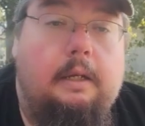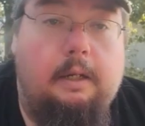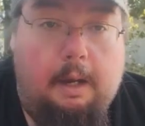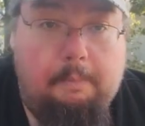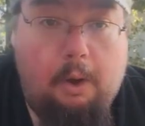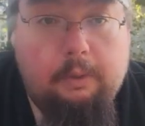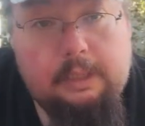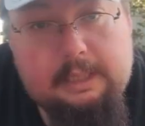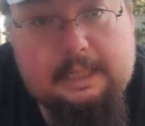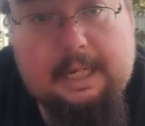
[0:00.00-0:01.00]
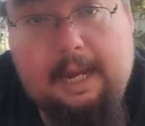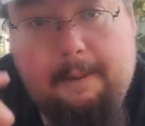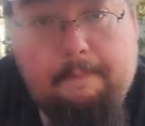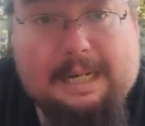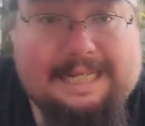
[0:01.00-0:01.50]
opponent to
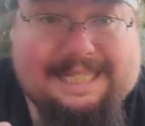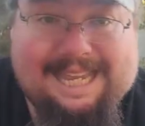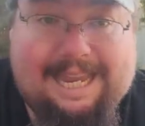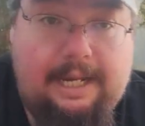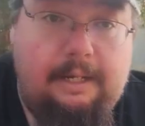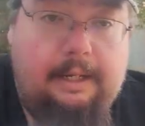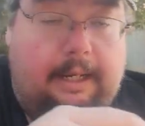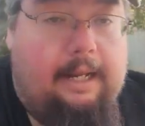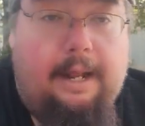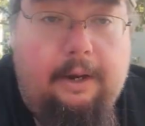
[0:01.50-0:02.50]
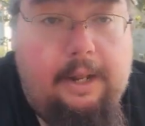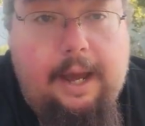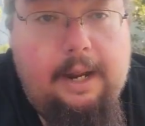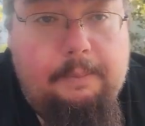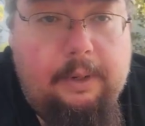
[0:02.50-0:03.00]
say mate, and I don't know
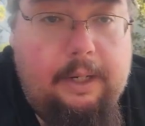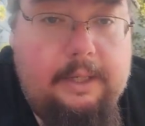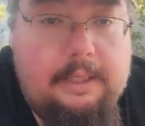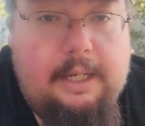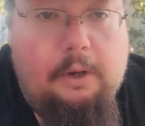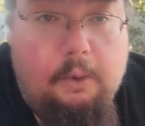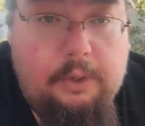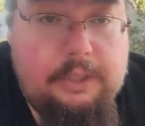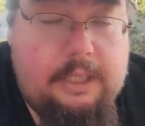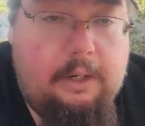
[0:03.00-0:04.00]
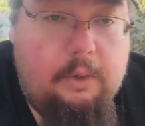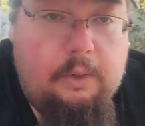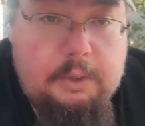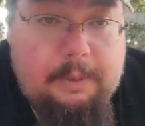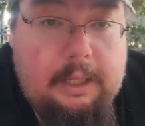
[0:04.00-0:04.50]
how to pronounce that
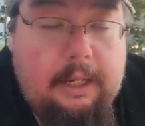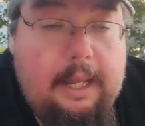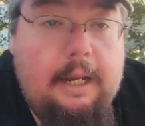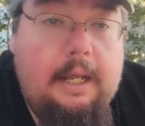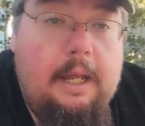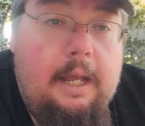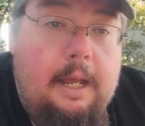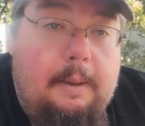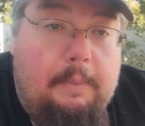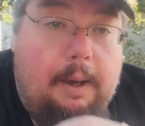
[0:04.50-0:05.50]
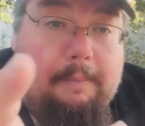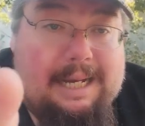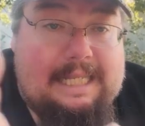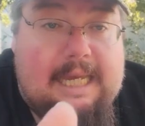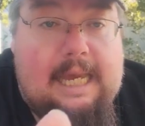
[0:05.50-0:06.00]
or spell that, but
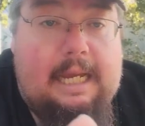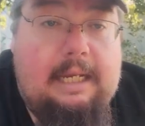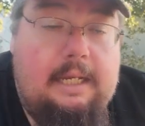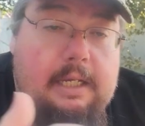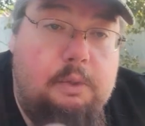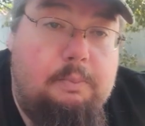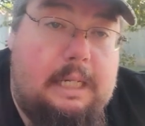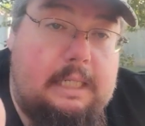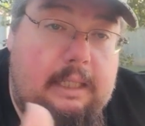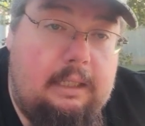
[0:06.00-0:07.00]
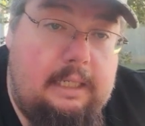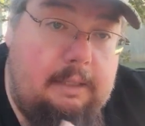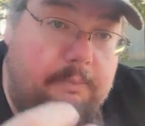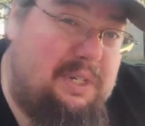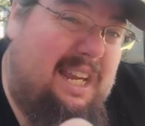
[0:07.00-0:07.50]
mate is
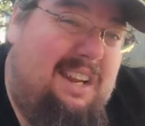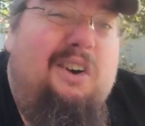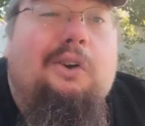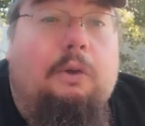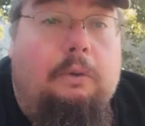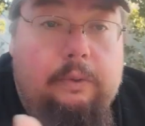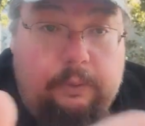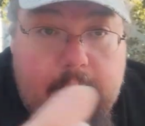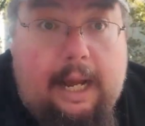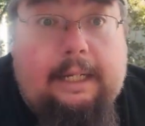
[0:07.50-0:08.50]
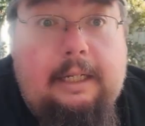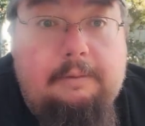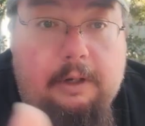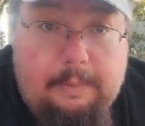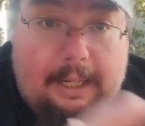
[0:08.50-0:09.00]
basically saying uncle. I
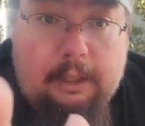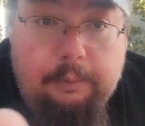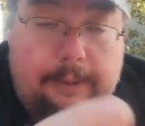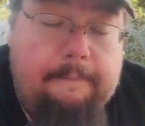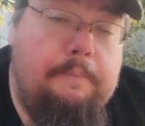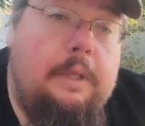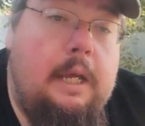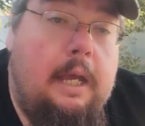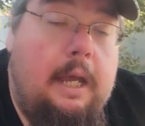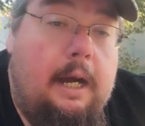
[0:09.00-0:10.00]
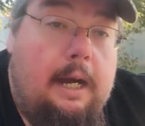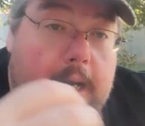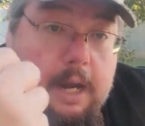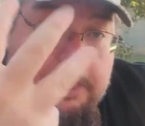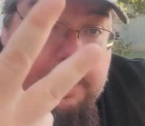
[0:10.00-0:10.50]
give up. I quit.
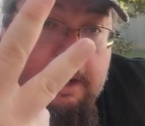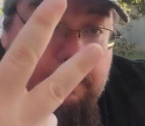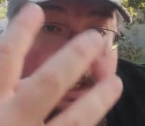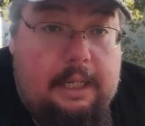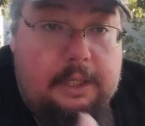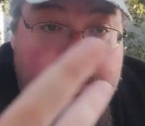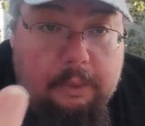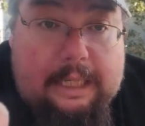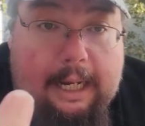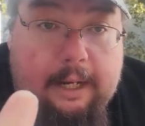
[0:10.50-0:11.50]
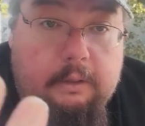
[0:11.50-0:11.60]
And the 3rd way is ring out.